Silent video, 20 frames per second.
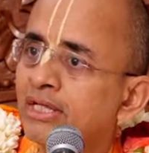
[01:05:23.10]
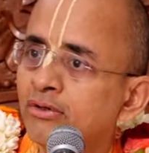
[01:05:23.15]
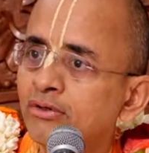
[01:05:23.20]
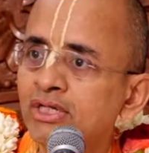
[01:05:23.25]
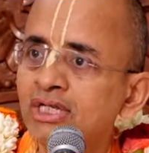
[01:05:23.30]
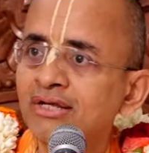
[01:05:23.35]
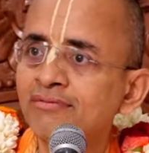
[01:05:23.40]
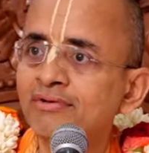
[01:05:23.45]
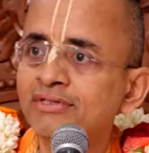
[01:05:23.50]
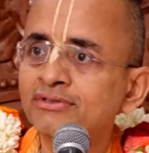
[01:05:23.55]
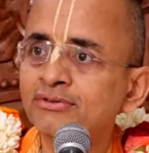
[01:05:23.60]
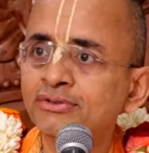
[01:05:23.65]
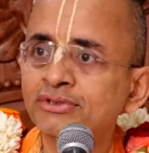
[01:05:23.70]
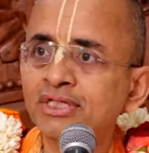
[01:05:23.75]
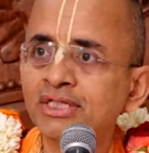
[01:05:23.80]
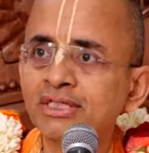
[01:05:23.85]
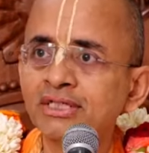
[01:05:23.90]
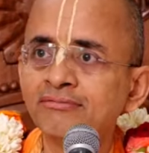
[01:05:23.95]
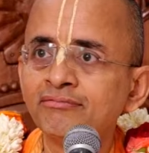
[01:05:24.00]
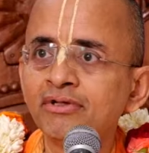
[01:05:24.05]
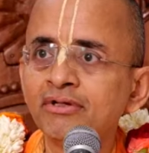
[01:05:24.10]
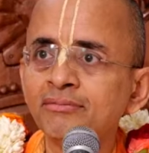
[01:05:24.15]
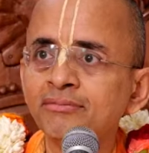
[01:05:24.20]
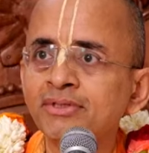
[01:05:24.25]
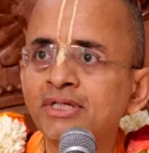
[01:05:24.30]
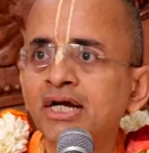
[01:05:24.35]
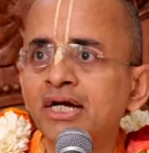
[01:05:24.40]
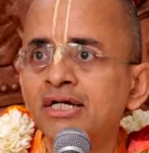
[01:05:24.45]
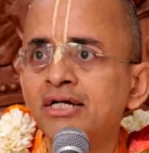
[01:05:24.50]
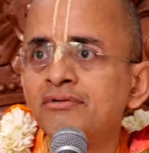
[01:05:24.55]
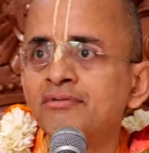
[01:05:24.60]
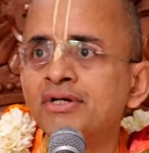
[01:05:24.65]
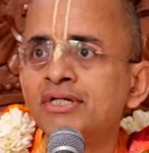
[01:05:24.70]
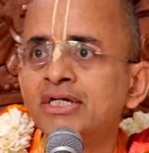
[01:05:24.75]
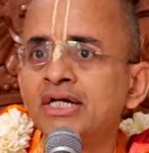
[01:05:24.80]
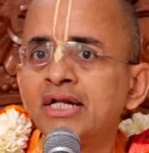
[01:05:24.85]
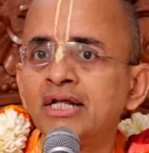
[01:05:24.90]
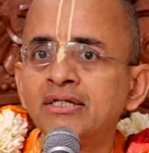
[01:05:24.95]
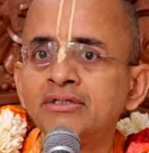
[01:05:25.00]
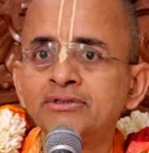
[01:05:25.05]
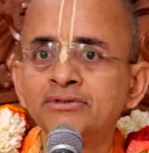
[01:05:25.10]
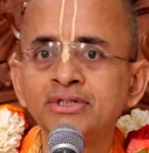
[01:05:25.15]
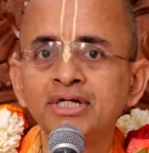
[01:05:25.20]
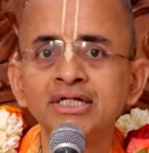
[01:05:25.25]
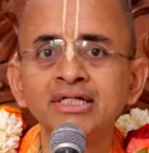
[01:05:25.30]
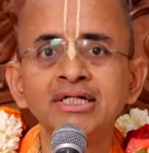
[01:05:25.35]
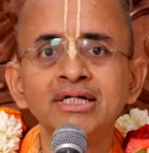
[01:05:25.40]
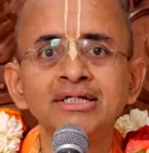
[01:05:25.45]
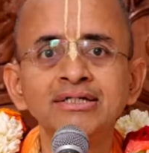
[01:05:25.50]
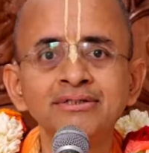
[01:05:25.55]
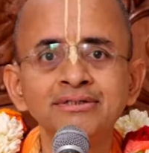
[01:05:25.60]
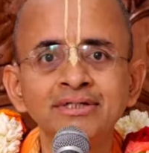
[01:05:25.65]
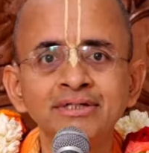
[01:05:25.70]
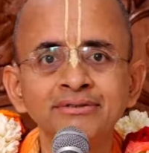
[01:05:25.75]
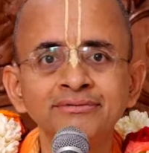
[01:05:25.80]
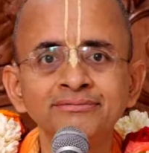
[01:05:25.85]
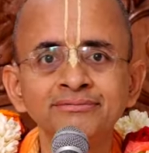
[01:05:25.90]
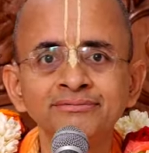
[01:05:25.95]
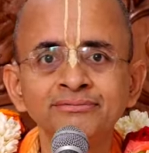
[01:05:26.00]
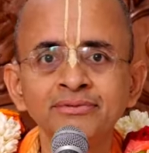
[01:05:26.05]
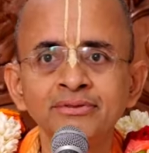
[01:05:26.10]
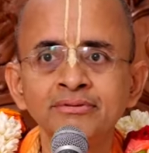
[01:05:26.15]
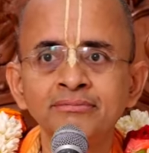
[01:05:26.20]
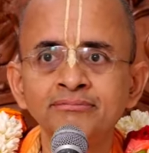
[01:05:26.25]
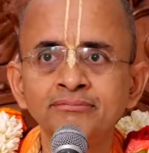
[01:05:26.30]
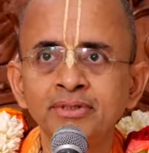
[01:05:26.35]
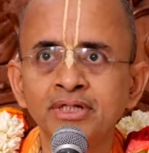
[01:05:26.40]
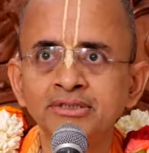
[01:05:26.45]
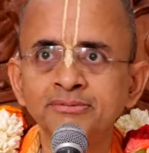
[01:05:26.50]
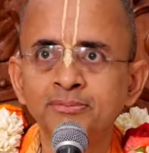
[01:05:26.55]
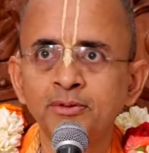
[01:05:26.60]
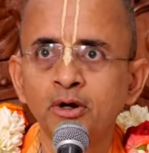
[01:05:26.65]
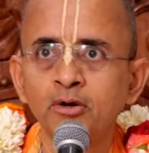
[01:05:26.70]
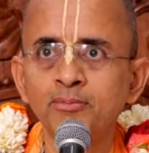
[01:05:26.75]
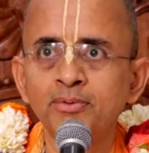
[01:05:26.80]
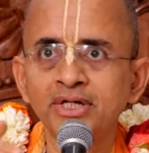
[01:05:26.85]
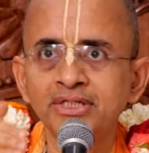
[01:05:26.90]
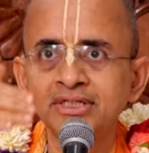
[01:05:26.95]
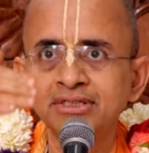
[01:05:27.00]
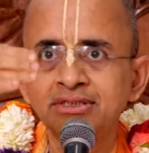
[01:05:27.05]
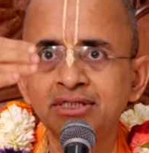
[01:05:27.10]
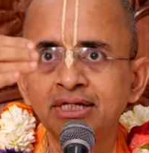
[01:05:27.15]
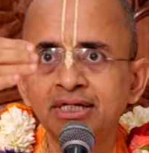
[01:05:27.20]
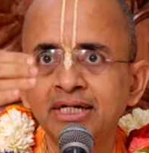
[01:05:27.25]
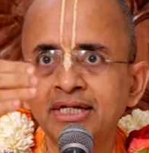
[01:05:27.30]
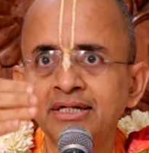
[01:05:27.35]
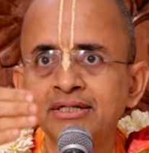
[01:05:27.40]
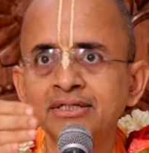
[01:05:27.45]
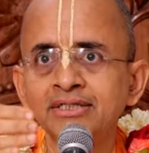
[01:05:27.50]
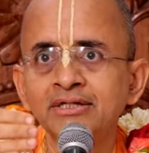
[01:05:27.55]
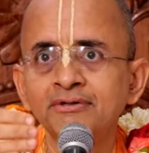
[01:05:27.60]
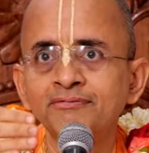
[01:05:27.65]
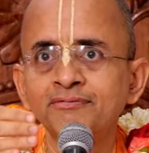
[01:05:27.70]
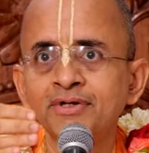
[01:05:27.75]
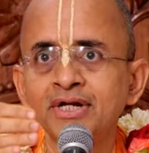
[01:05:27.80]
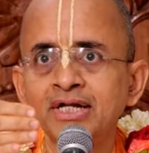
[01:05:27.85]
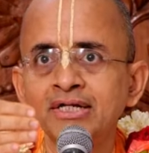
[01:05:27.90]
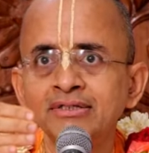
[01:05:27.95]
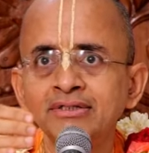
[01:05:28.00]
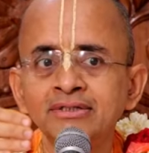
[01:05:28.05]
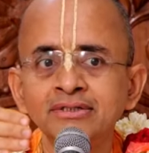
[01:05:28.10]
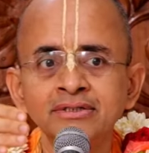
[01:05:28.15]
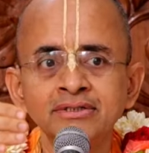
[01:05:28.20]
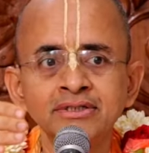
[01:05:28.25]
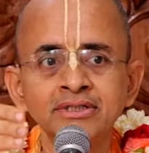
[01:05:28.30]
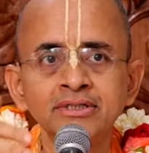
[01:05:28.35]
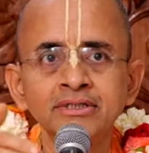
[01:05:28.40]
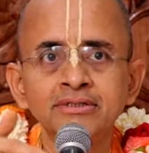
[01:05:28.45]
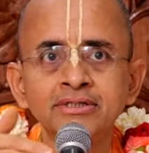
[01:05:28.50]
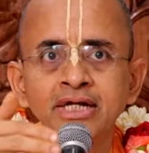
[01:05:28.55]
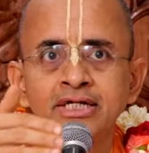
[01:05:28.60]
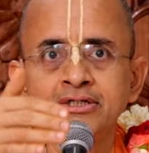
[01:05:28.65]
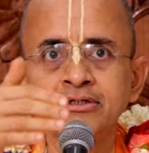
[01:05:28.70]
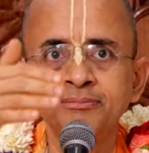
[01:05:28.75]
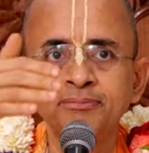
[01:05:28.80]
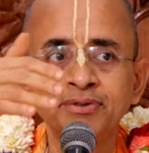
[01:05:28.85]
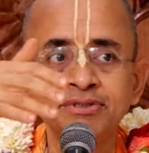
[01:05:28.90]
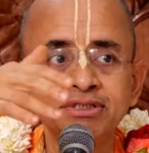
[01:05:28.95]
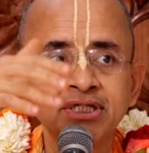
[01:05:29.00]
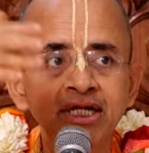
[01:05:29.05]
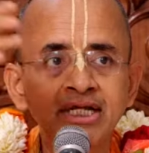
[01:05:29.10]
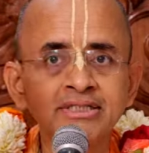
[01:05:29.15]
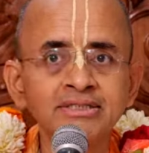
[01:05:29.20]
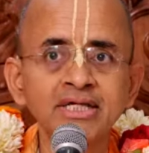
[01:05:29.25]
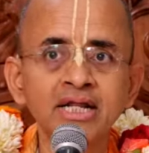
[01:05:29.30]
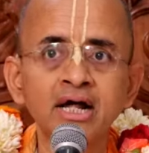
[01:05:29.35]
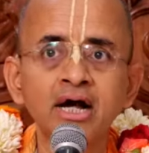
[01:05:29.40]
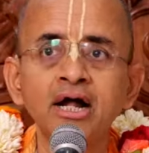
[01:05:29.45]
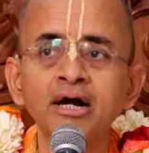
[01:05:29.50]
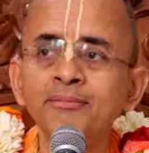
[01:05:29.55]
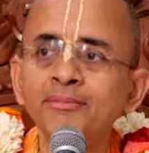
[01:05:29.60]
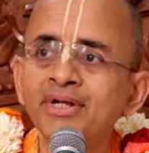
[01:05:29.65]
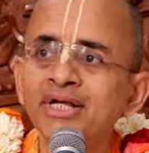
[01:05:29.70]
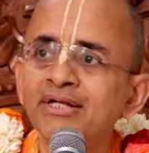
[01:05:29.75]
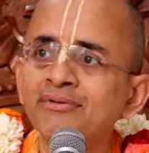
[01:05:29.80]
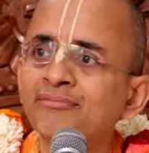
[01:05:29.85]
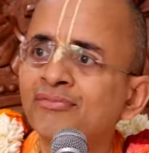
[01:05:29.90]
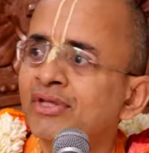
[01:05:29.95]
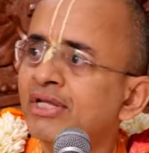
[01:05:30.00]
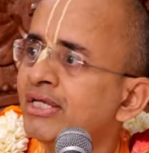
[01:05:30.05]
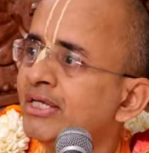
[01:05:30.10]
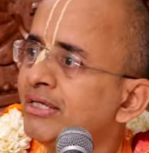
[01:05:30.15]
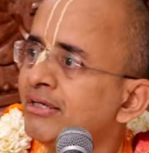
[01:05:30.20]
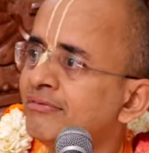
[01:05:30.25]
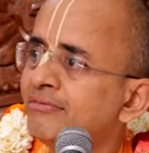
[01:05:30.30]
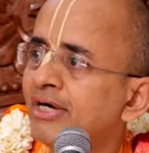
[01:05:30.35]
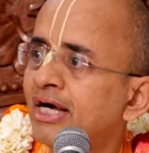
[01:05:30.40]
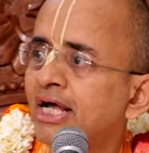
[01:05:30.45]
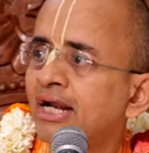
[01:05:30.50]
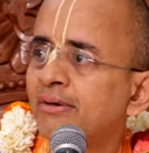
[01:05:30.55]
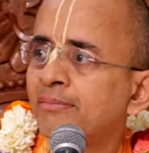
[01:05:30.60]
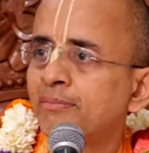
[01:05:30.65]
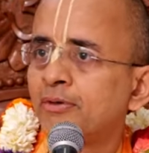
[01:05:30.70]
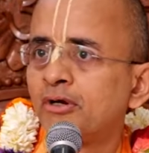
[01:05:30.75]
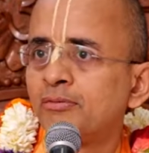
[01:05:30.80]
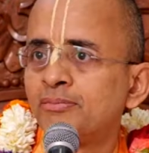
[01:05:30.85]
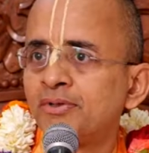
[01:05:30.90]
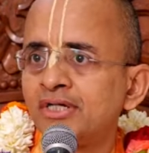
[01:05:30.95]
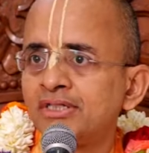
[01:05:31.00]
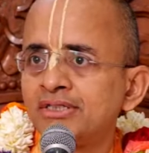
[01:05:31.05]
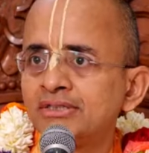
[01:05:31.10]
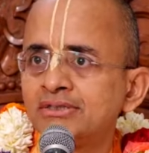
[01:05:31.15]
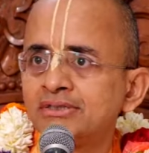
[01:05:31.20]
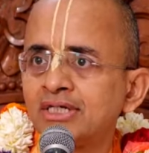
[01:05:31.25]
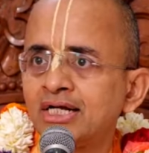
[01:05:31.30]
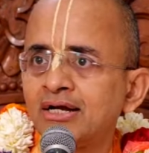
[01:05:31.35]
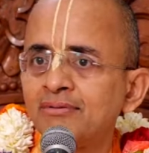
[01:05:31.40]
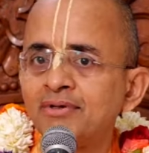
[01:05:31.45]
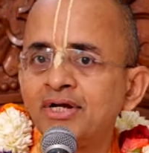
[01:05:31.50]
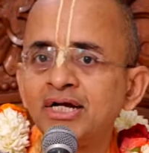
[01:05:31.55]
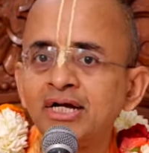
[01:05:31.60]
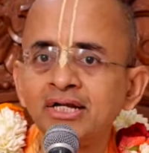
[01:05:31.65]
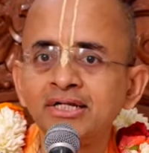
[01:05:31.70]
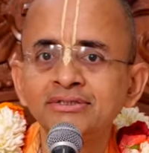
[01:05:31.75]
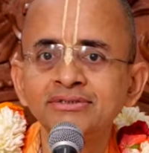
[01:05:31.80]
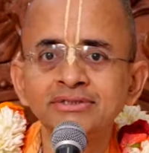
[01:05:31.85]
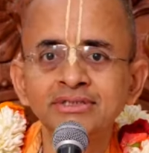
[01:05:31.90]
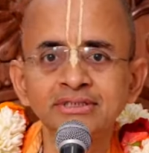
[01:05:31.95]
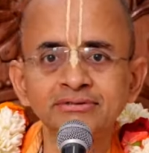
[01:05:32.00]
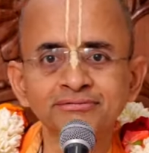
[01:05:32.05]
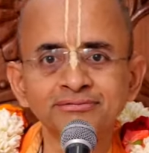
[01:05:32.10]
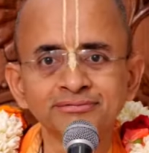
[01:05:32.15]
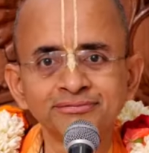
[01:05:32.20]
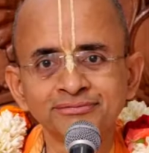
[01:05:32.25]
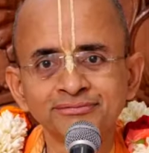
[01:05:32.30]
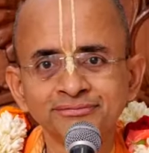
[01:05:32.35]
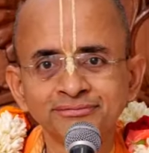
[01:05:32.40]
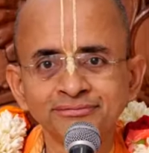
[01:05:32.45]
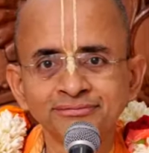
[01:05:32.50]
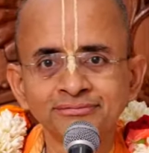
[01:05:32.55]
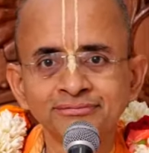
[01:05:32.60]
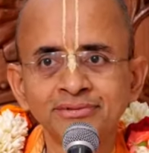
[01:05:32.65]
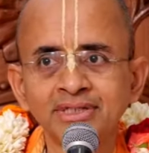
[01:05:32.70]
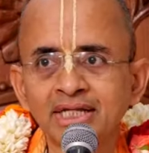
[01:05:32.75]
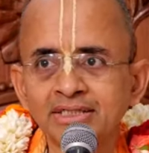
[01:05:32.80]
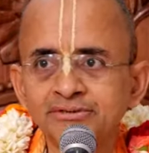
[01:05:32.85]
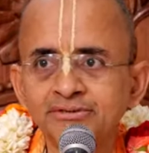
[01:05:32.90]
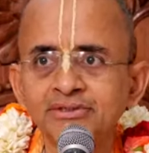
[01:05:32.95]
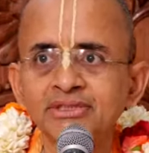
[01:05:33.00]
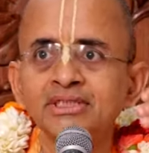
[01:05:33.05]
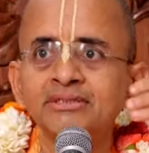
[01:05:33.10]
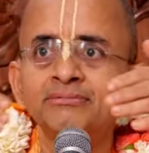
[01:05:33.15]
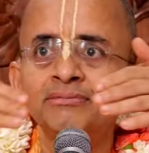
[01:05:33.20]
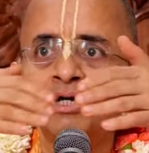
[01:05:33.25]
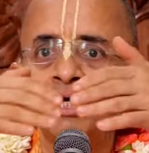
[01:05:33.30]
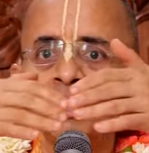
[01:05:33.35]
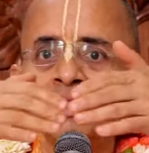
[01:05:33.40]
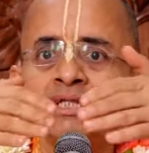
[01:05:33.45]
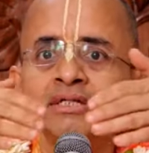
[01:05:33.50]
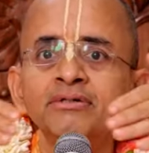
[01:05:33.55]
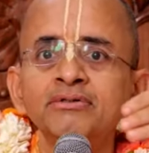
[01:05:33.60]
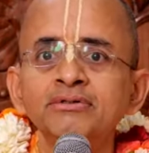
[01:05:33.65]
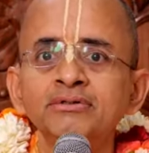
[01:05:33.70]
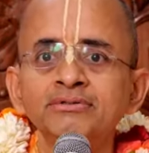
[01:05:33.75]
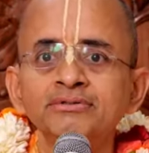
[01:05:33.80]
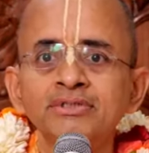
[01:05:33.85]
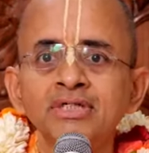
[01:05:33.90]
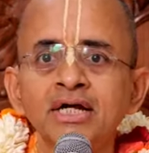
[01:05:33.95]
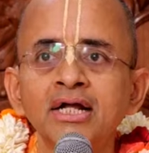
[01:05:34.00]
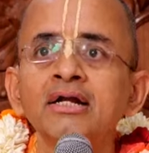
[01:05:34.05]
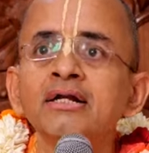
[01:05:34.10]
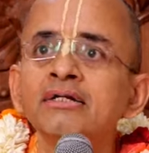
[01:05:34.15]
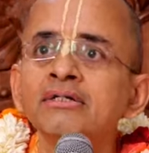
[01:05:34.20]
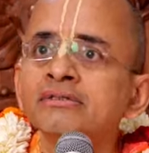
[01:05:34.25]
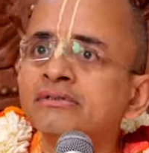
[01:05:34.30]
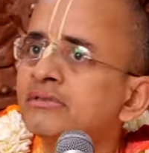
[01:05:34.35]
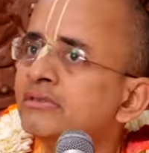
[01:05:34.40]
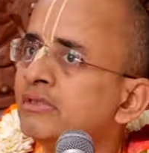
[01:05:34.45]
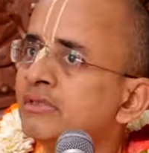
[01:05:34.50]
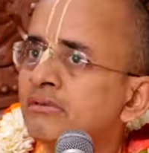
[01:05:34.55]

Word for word: Then only our society will be undivided and together. Huh? Because Prabhupada is leading in the front. Try to pictureize an army where Prabhupada is the commander in chief. Next to him, all the gurus are.